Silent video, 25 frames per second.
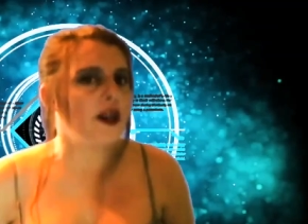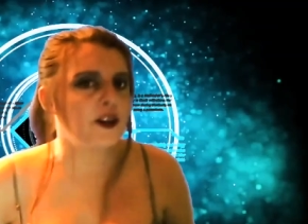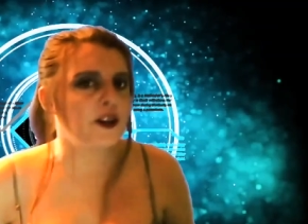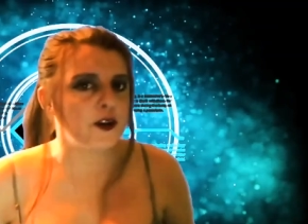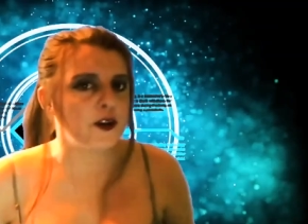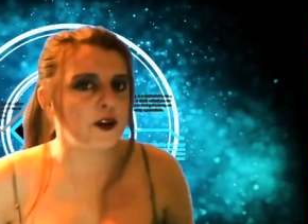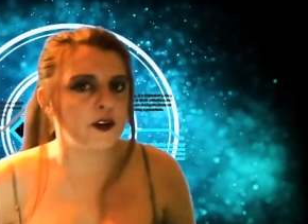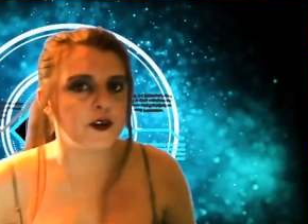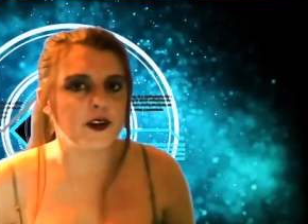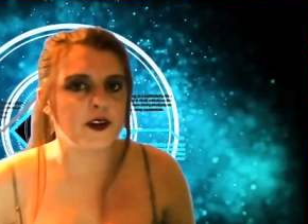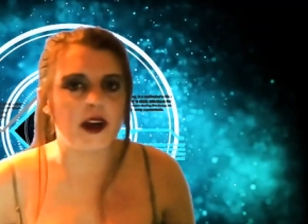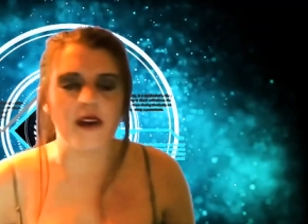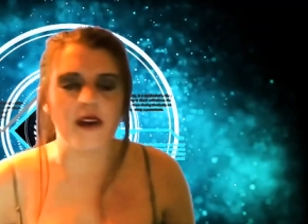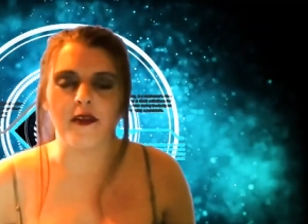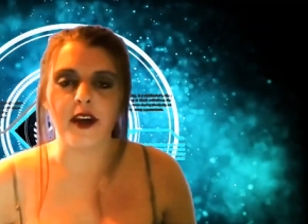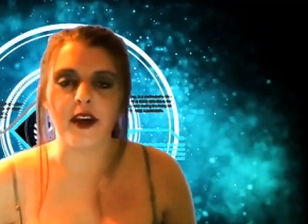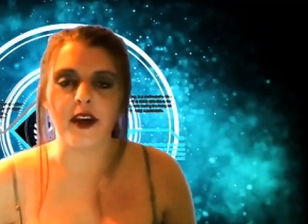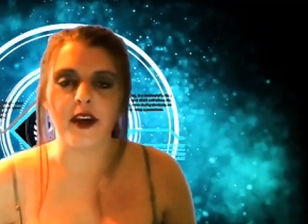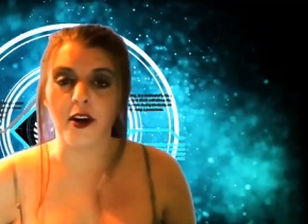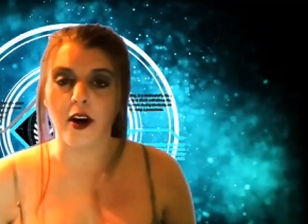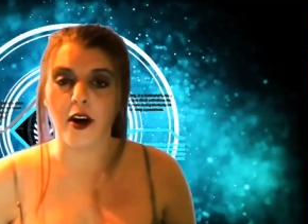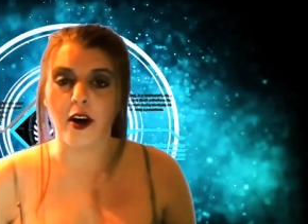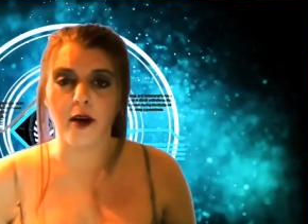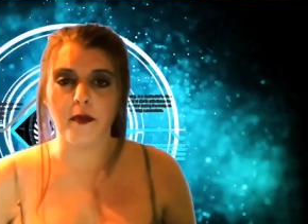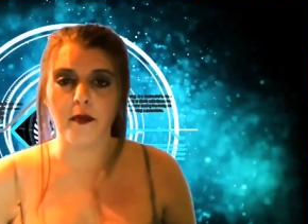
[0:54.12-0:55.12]
Pictures of the
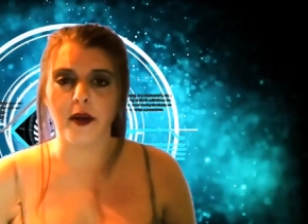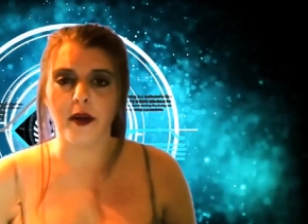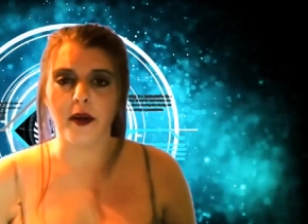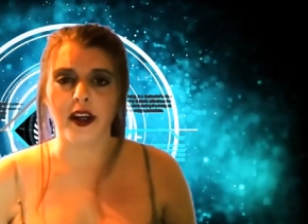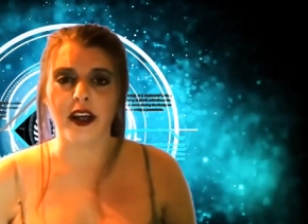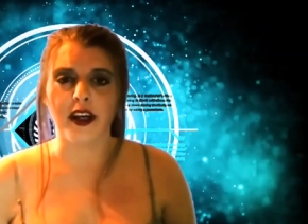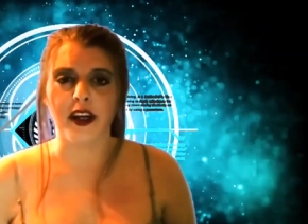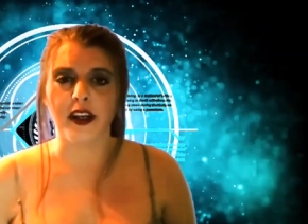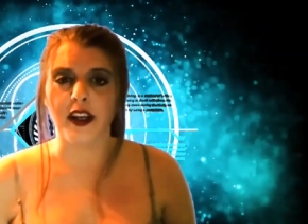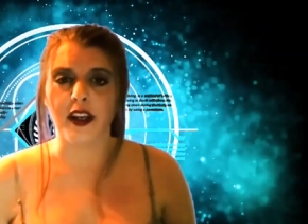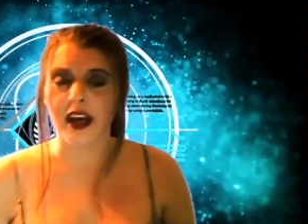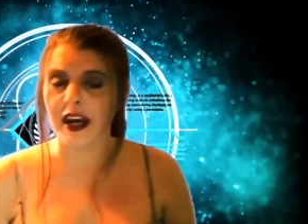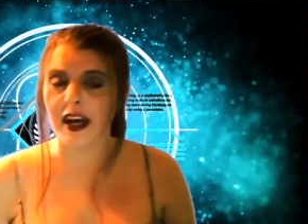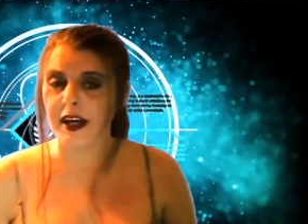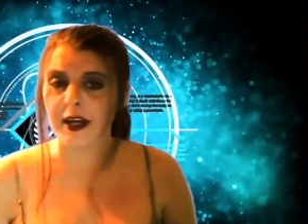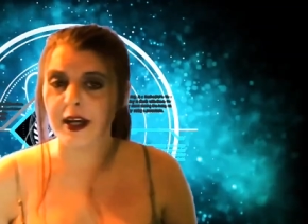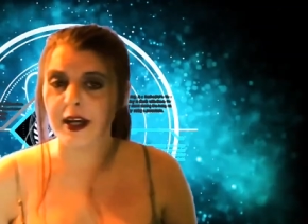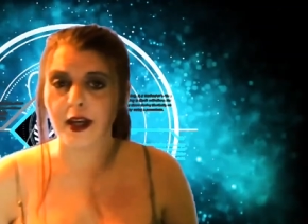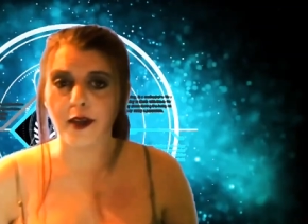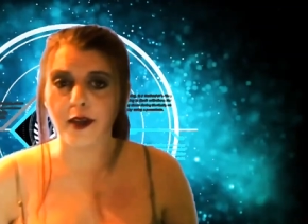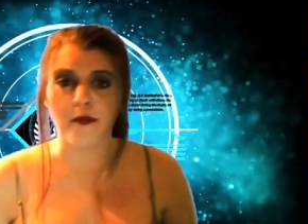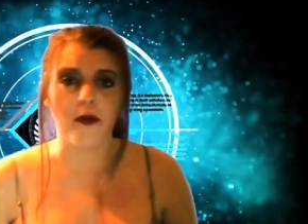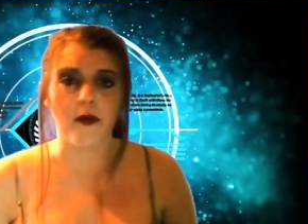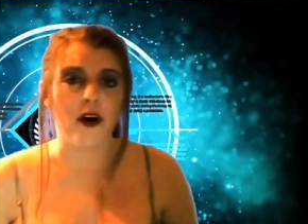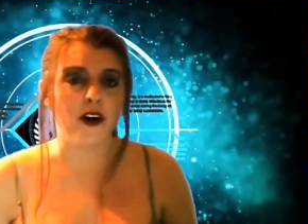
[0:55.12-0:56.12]
anomaly laying
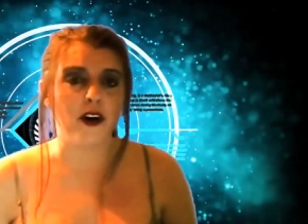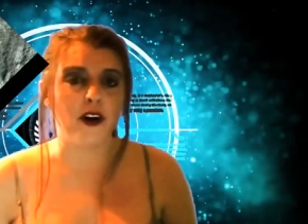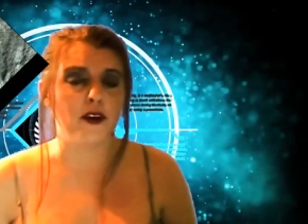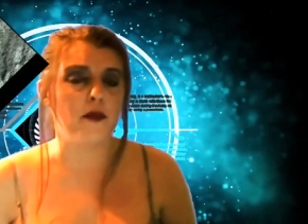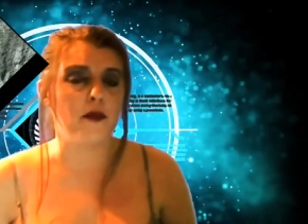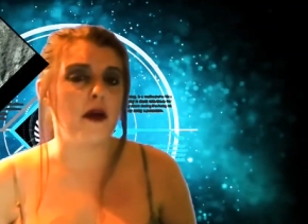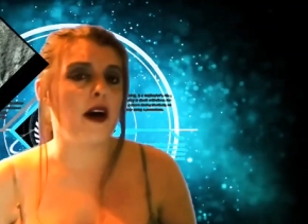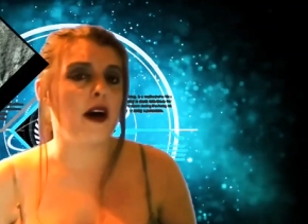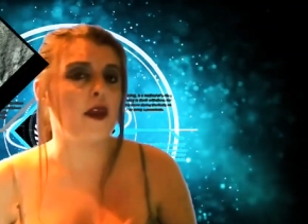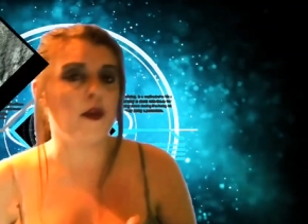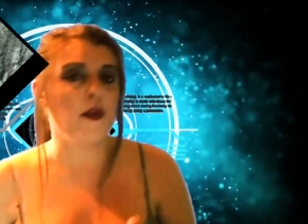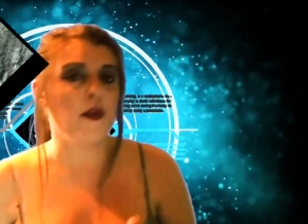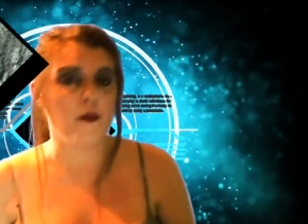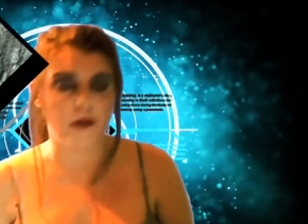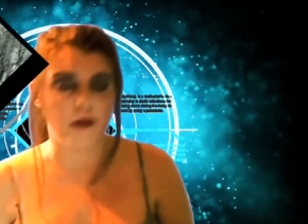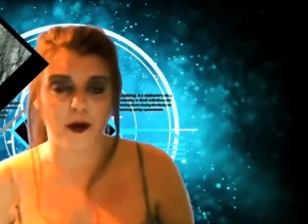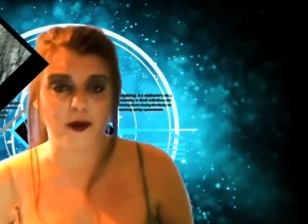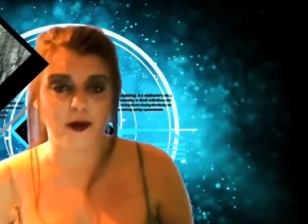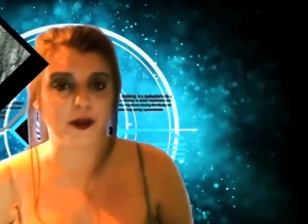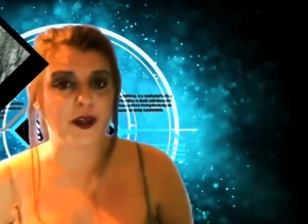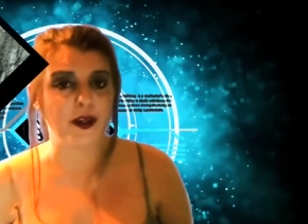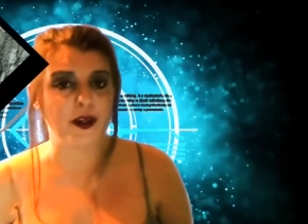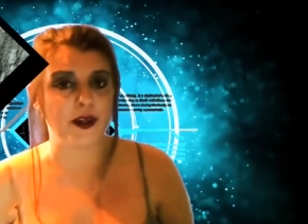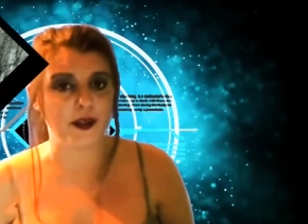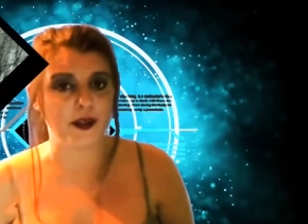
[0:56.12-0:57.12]
at the bottom of the
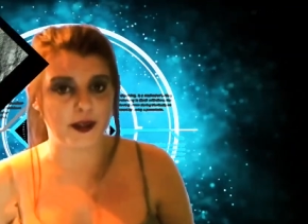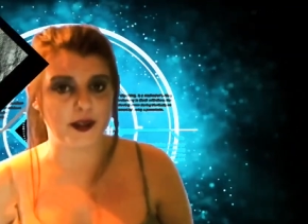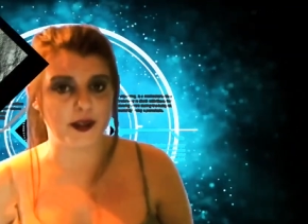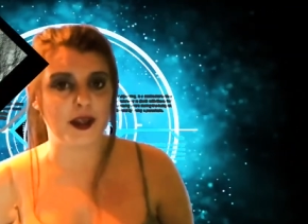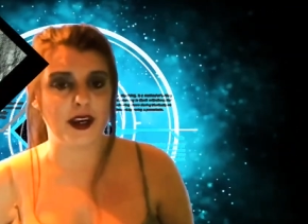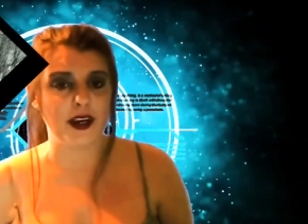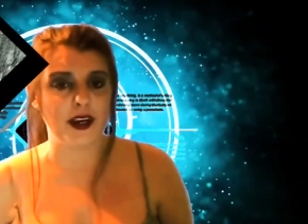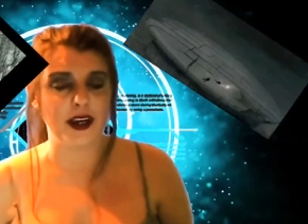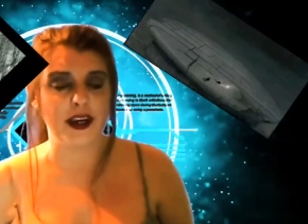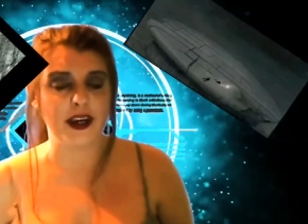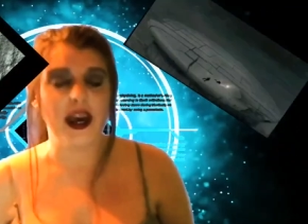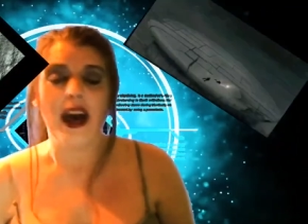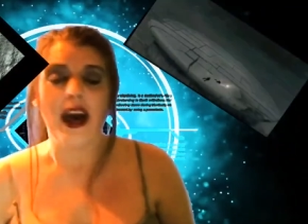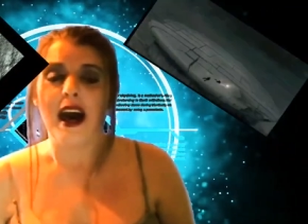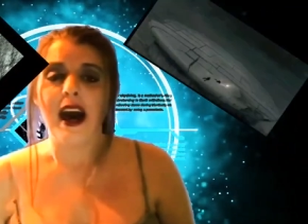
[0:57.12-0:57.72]
Baltic Sea